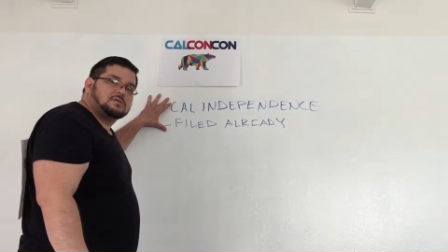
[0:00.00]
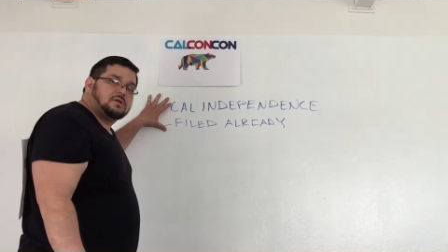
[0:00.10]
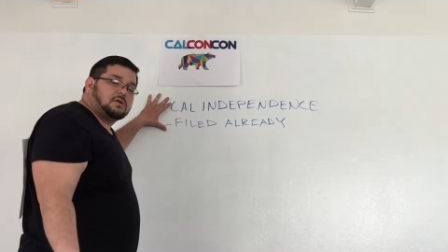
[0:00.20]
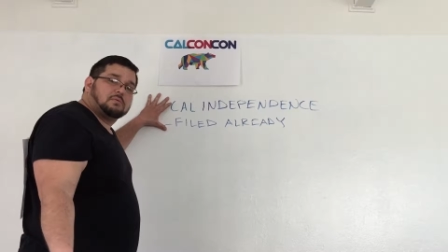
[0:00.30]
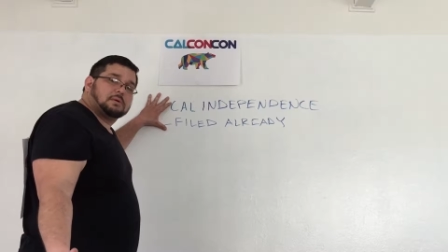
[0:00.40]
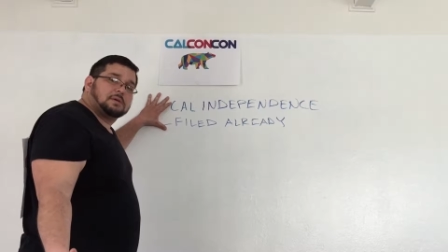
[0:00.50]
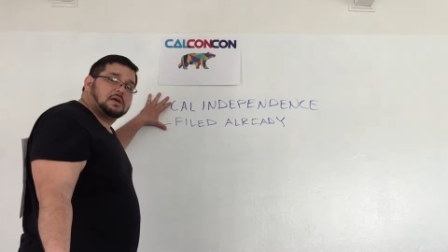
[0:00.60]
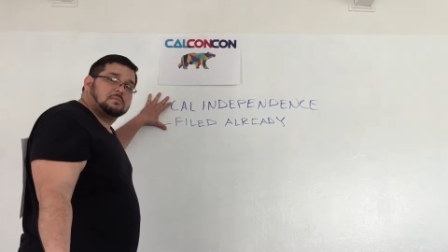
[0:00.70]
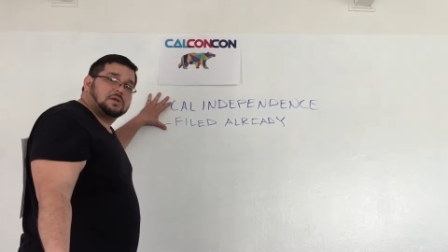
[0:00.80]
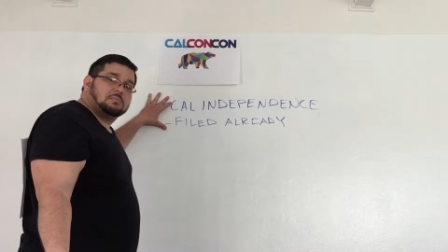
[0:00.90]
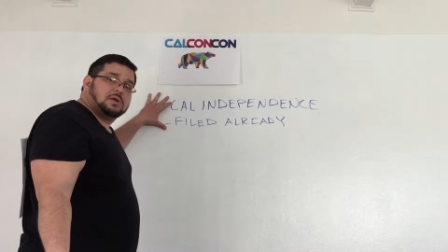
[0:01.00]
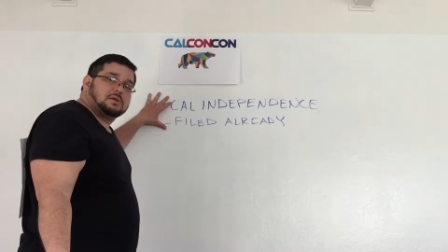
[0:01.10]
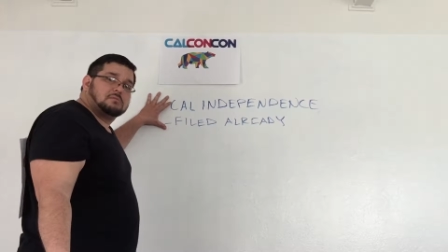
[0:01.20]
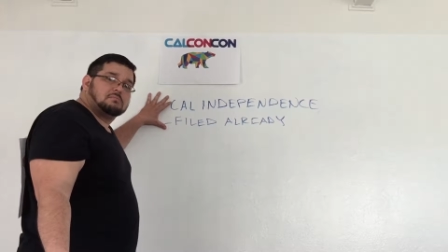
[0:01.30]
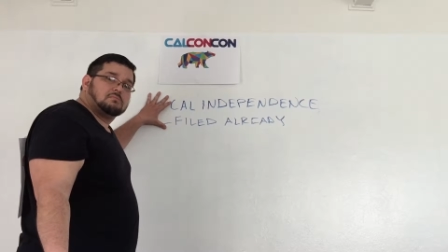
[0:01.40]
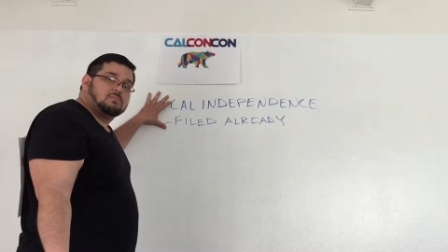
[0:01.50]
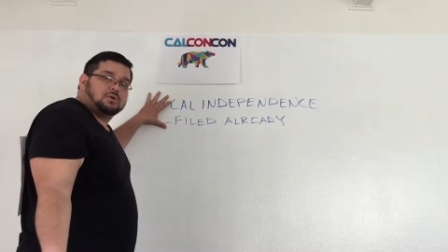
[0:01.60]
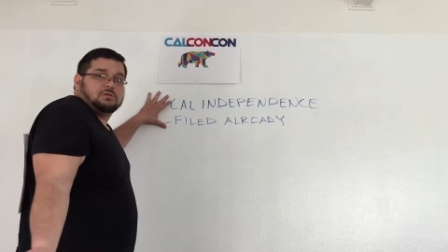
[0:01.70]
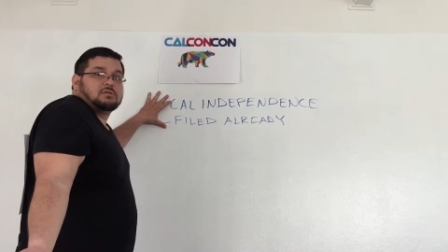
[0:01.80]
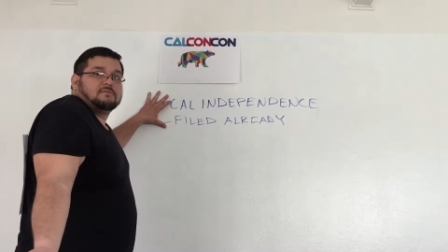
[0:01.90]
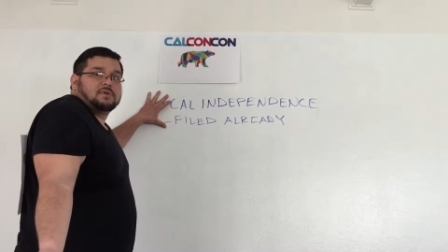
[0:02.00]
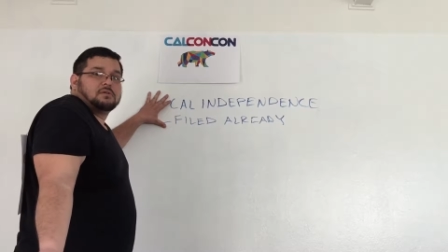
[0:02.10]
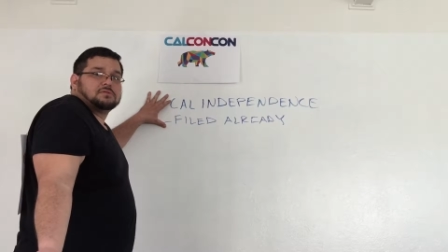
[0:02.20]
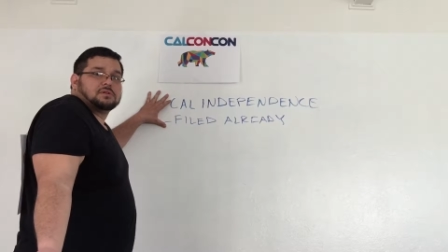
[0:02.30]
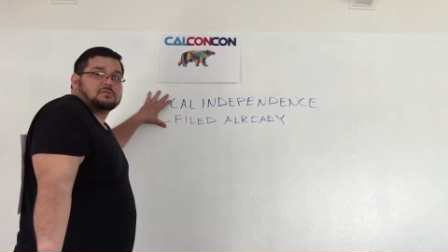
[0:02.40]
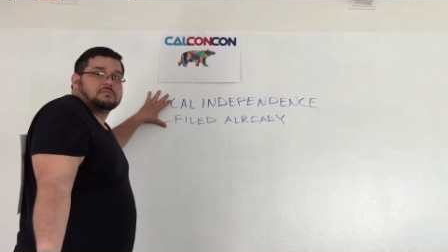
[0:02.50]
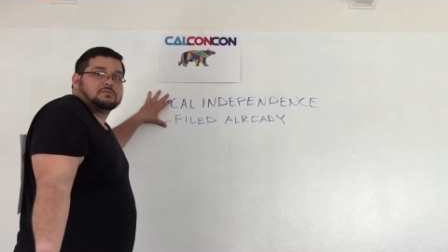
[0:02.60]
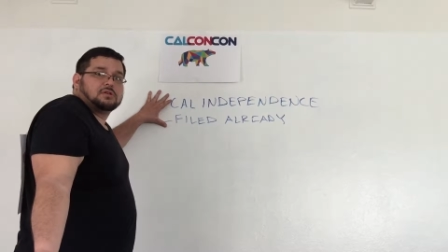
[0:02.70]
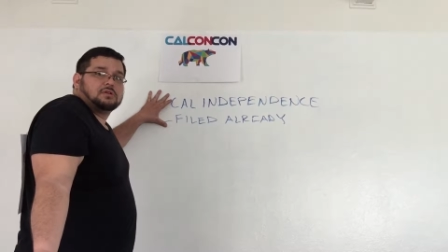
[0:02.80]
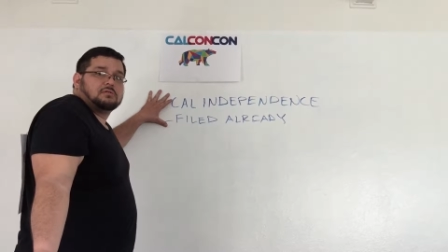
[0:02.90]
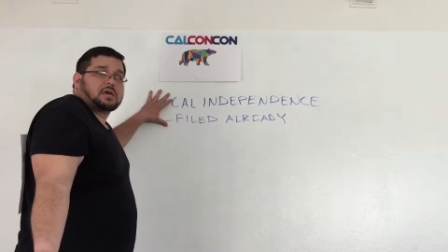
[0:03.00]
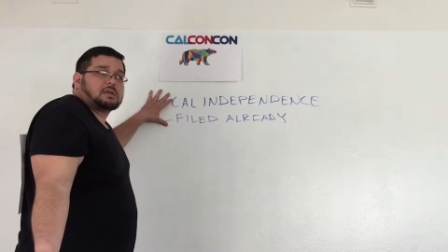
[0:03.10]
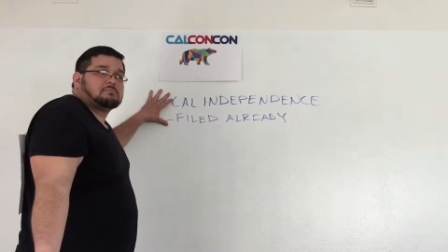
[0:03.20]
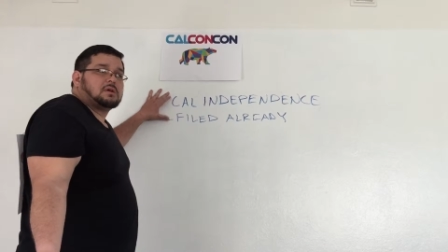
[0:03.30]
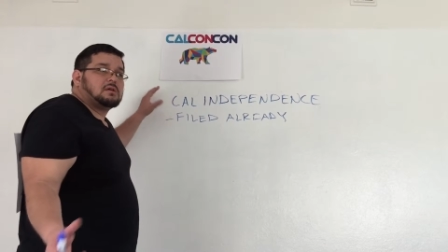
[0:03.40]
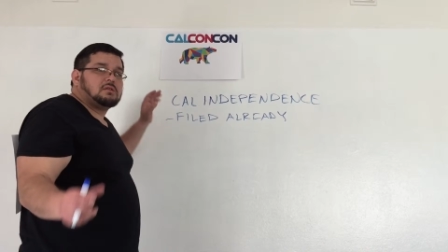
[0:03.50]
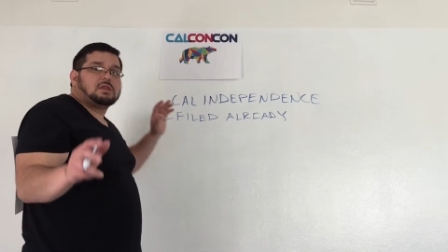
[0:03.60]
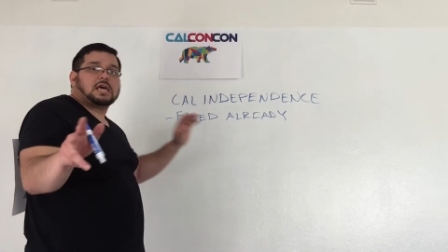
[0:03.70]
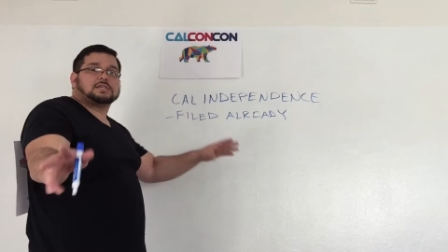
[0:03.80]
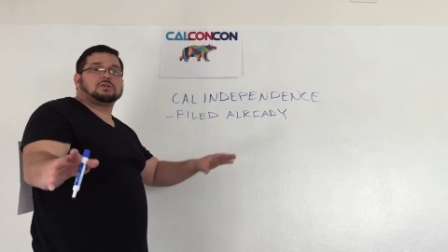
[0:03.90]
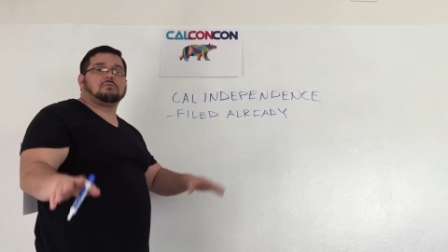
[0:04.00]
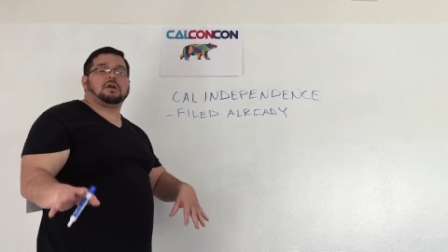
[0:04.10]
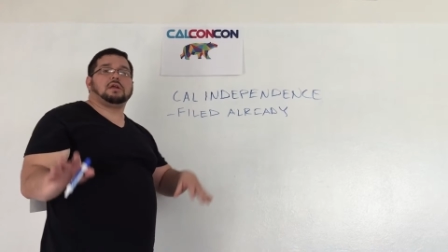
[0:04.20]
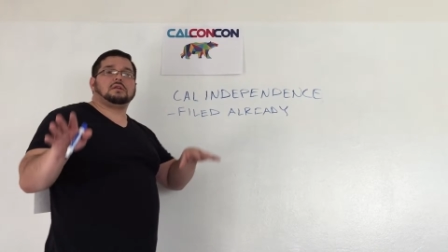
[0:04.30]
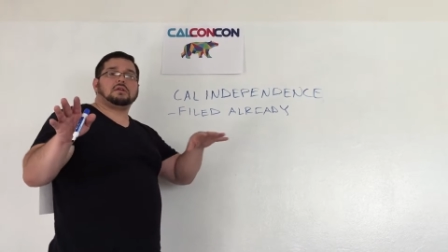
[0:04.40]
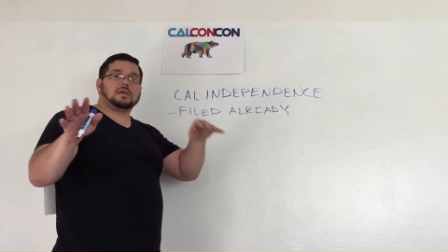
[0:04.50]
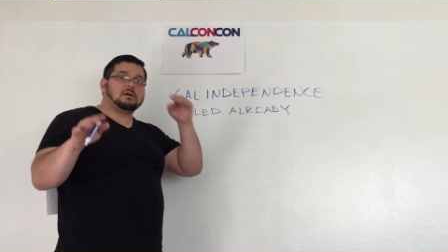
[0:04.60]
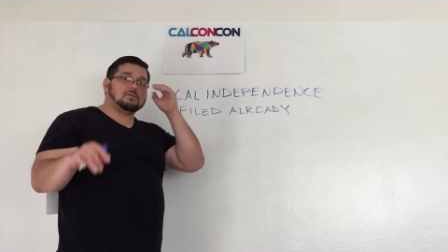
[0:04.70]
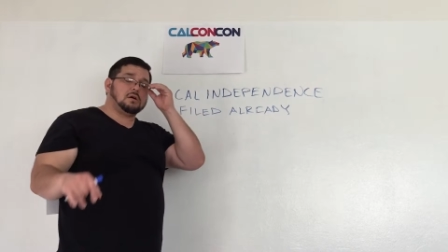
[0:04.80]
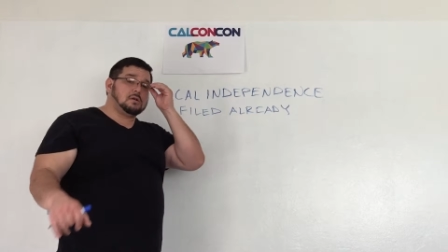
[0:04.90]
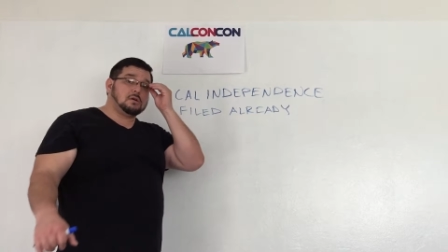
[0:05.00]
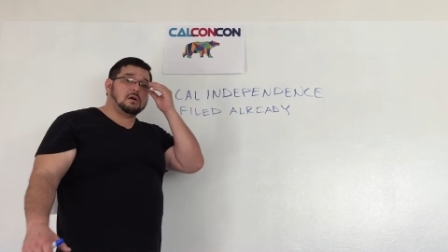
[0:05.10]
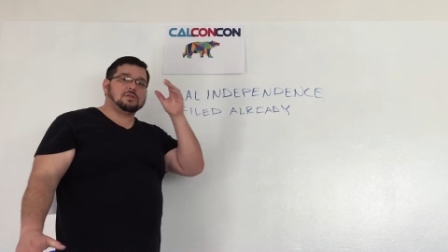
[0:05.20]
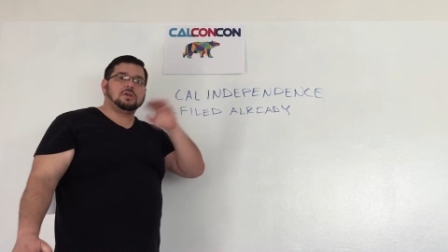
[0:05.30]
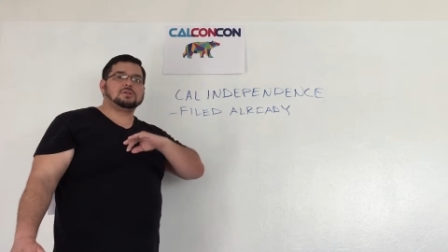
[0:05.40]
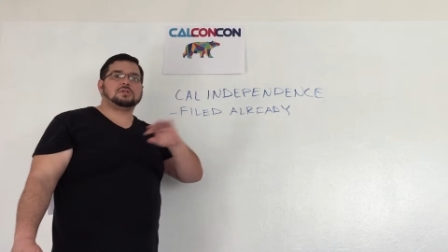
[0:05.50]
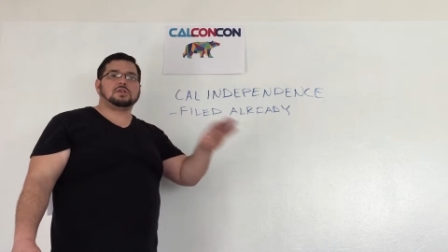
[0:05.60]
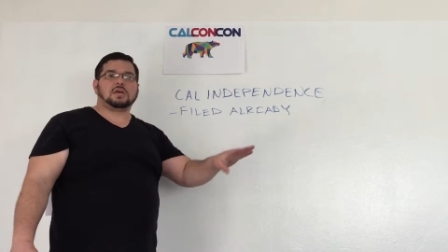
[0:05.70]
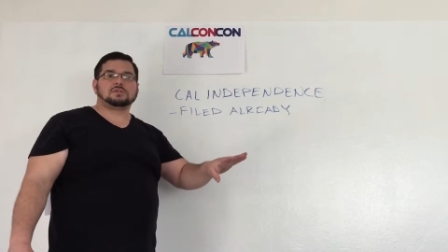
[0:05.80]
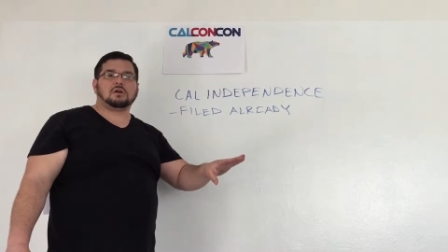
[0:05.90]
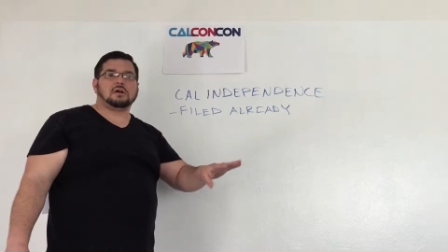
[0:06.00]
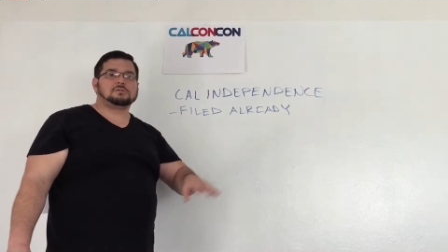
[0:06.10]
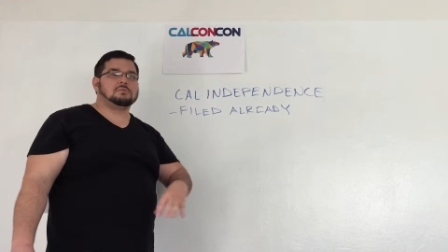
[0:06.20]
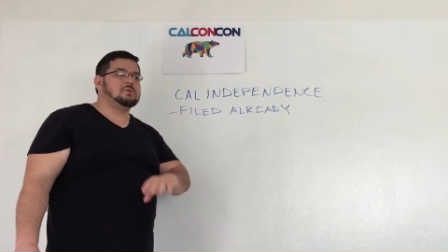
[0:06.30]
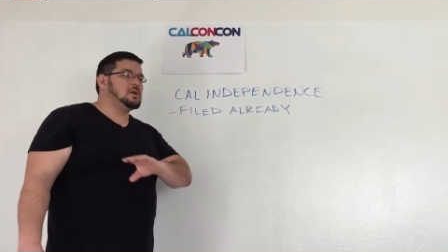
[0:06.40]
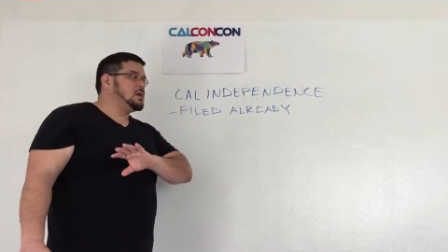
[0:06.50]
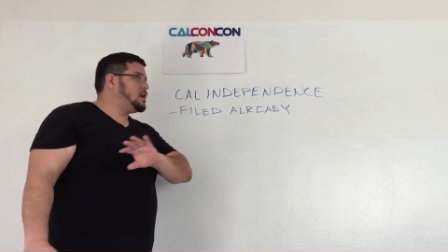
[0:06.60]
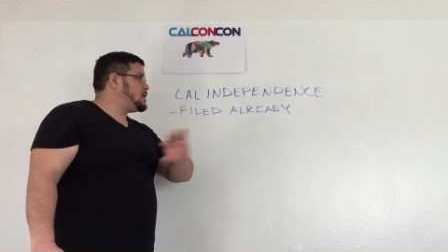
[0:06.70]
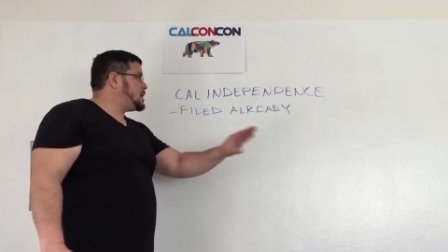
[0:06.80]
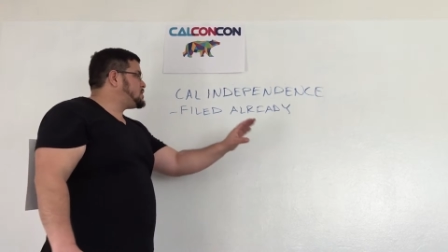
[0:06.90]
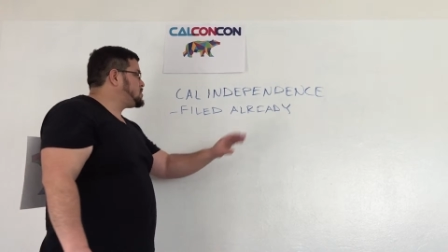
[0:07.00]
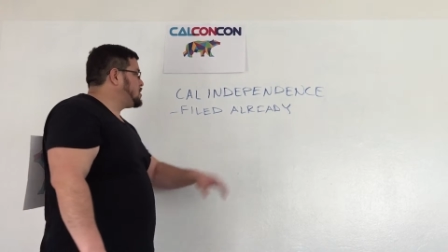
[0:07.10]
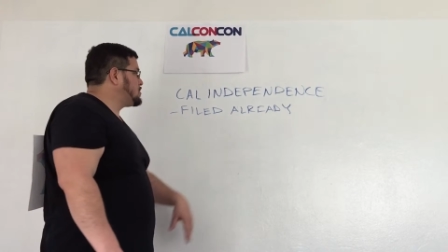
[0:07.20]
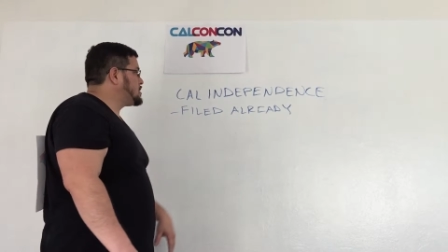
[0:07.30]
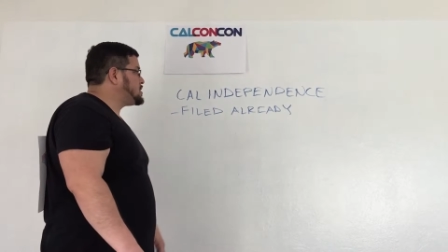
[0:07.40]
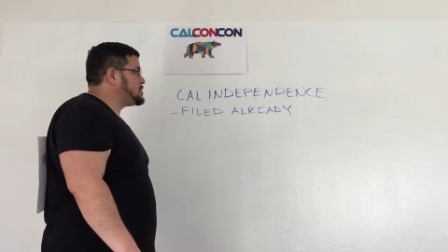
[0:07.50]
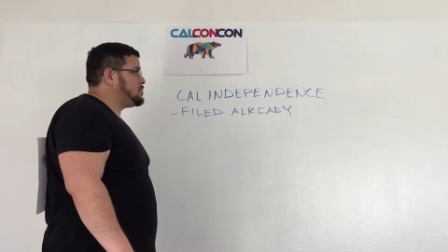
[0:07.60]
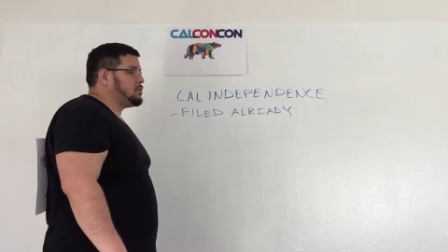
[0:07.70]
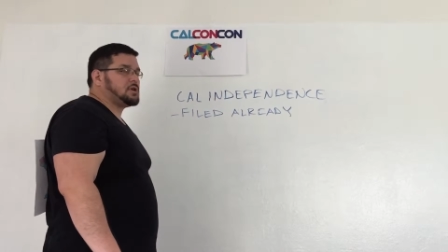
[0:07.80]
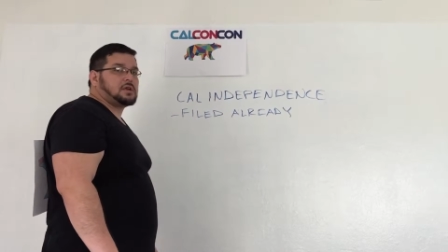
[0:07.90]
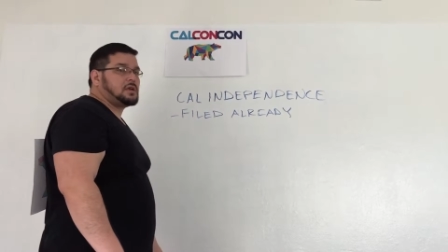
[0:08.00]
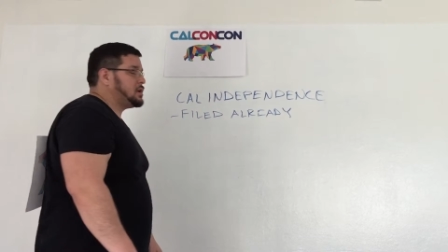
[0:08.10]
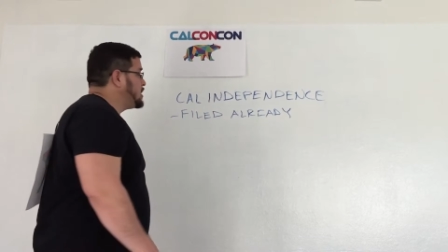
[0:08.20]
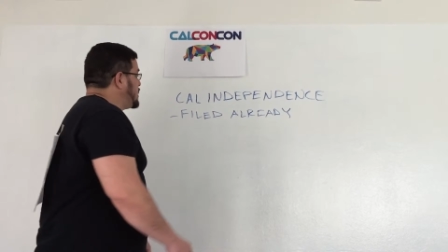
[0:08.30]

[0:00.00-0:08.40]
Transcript: do you want to become independent? Well, you can vote to do that. And that's great. And CalConCon thinks that that's awesome, and that's totally supporting